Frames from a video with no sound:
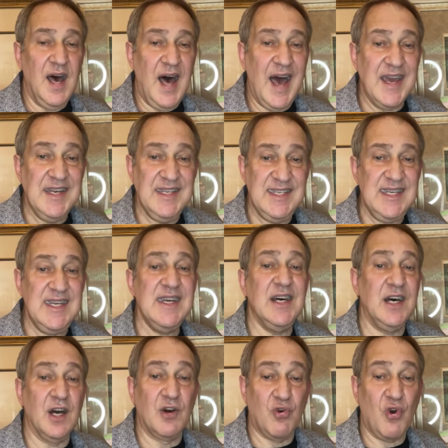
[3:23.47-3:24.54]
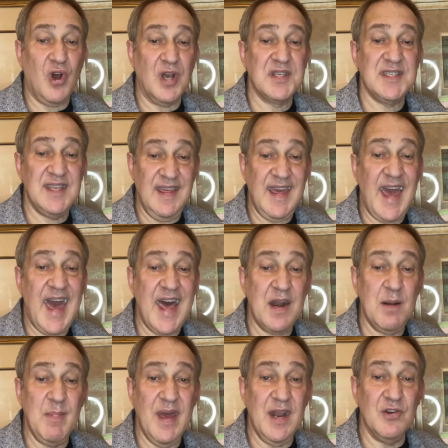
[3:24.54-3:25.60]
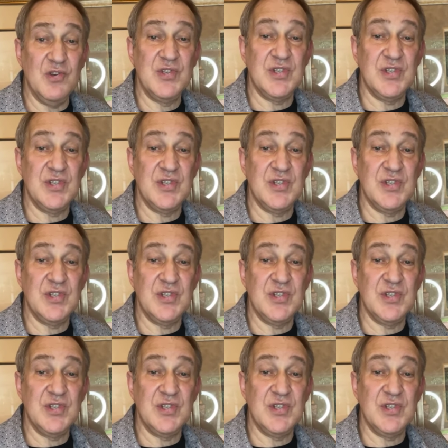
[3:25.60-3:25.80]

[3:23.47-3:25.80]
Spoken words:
idea across to the animators